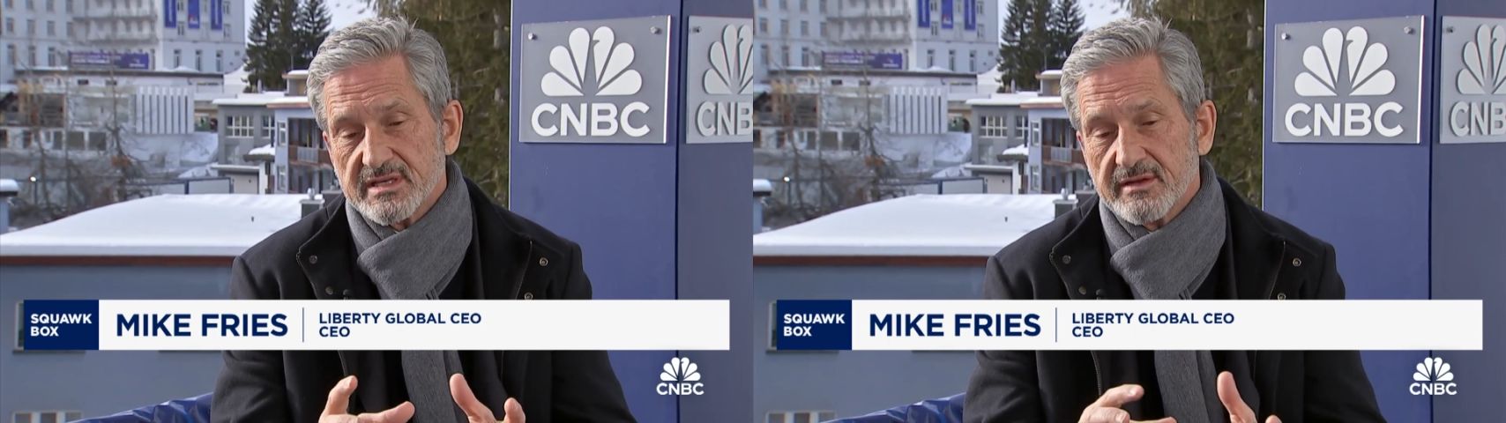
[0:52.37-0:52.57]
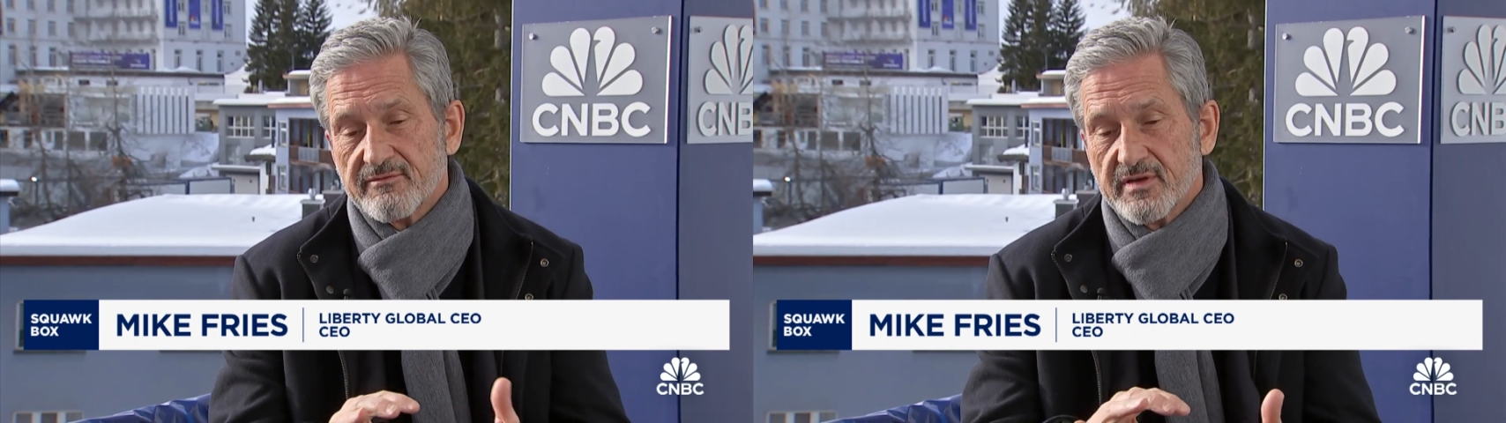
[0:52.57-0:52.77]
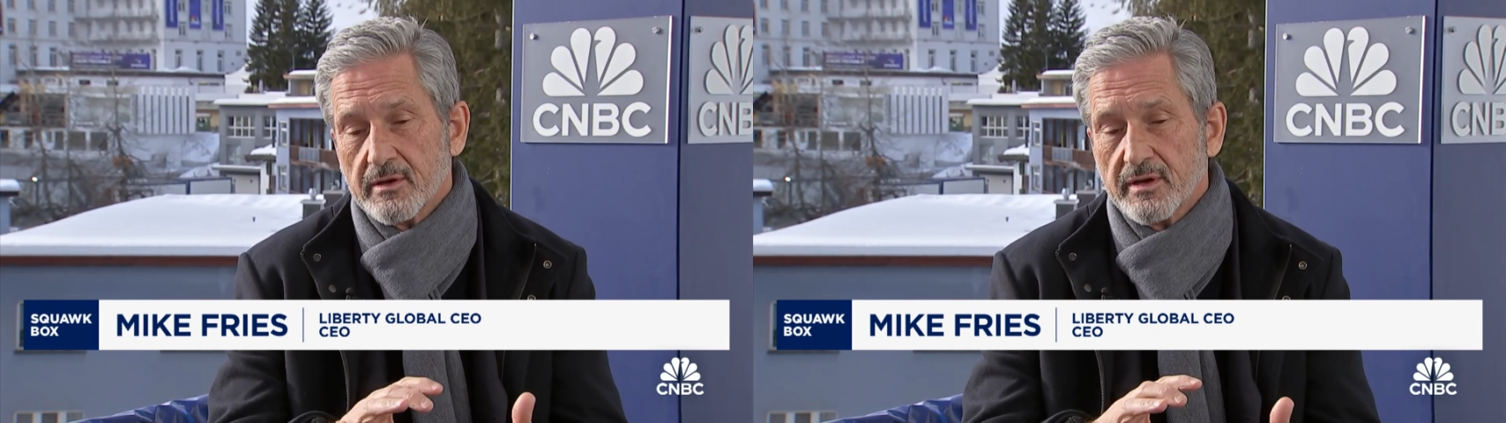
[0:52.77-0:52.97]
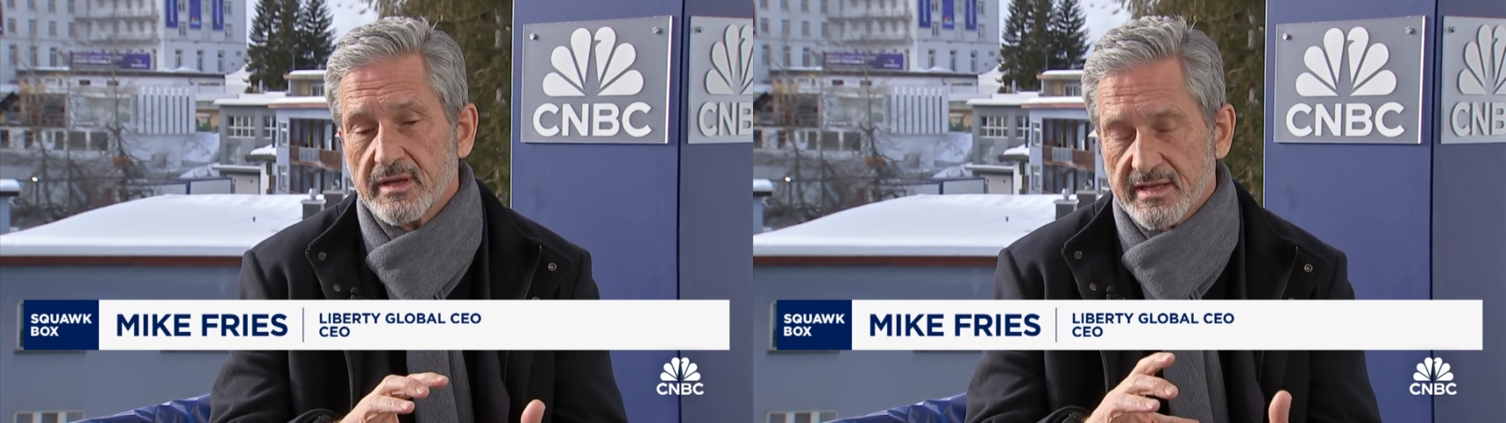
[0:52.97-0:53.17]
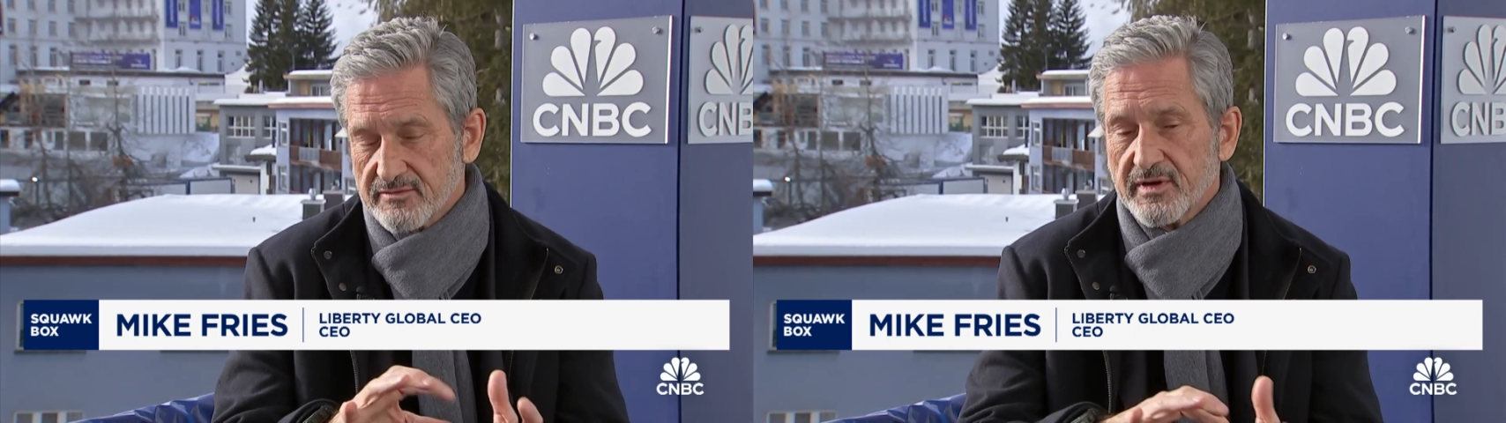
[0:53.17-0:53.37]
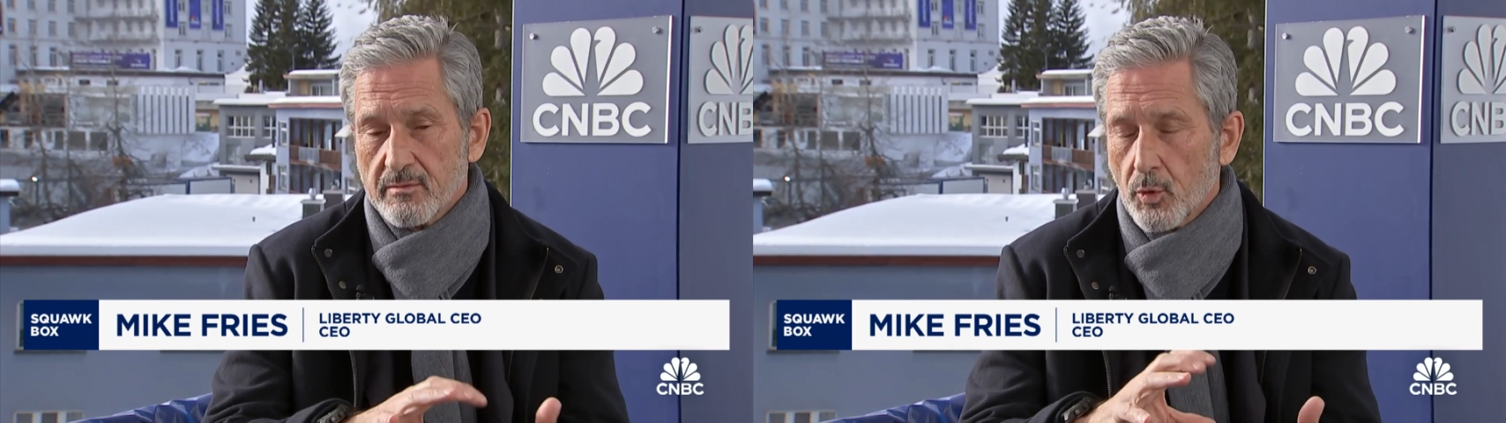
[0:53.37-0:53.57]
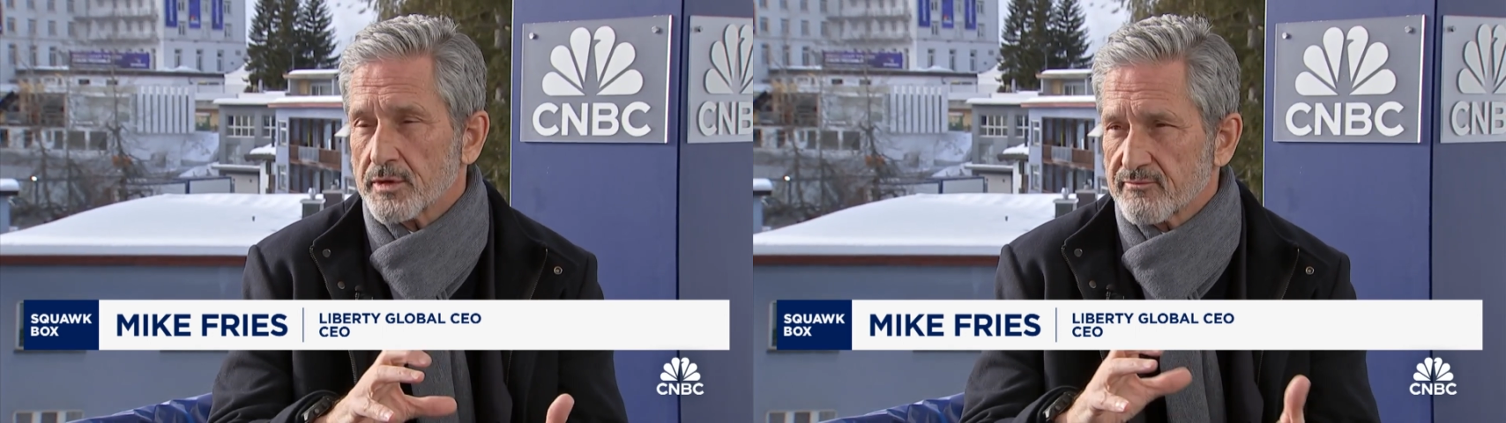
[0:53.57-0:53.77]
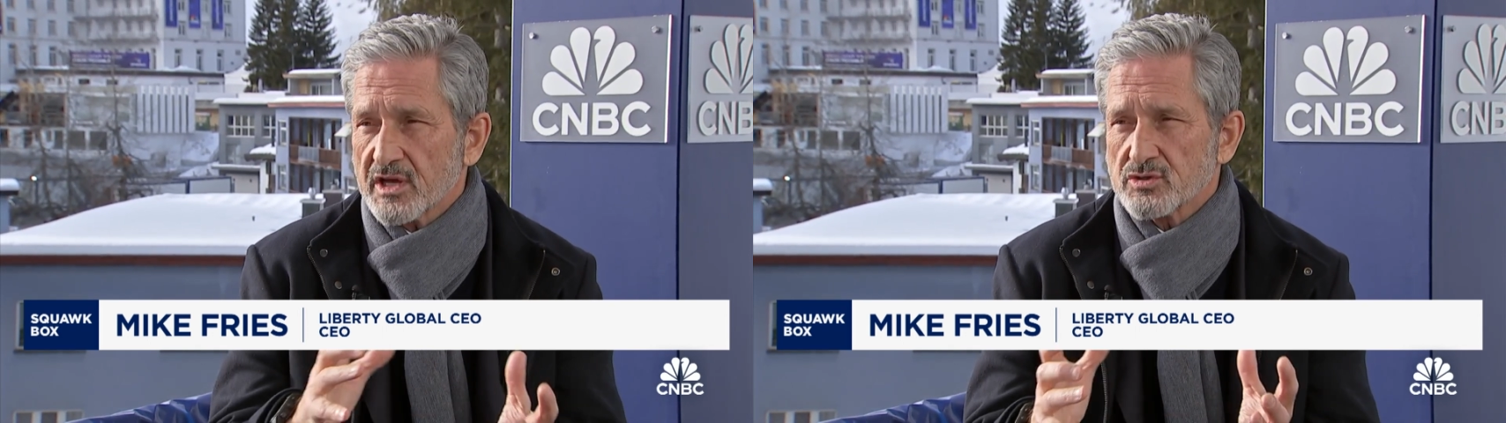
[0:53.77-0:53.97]
at a very
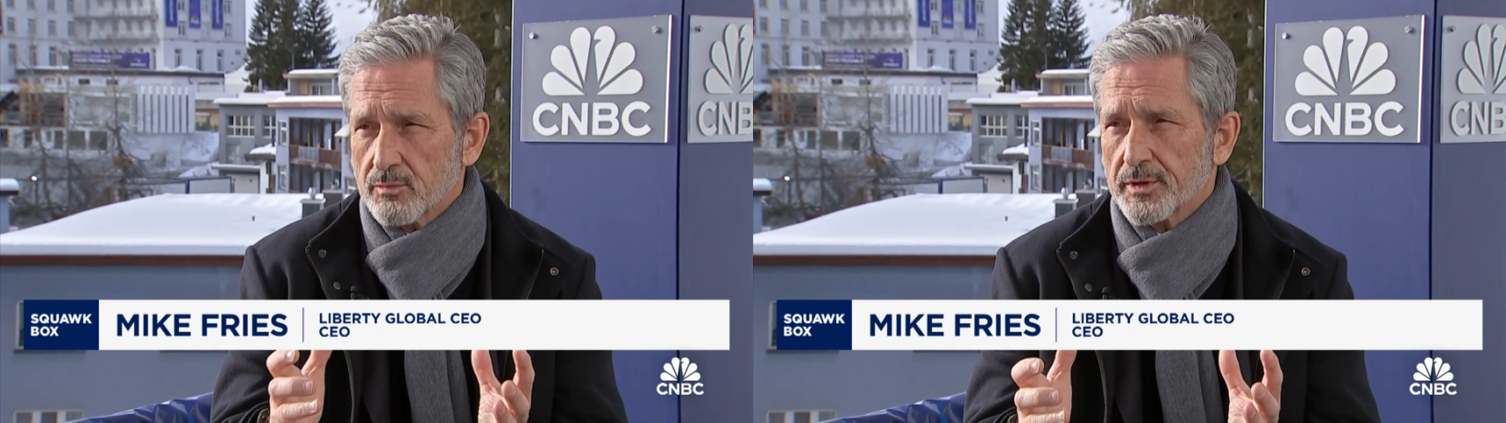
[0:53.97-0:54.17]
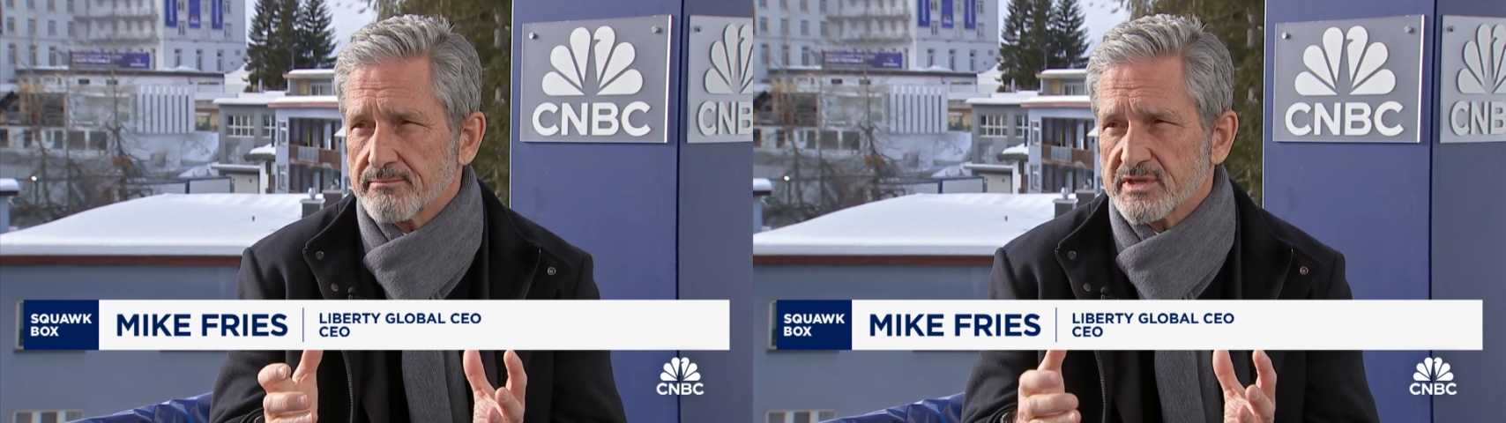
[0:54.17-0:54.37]
important inflection point.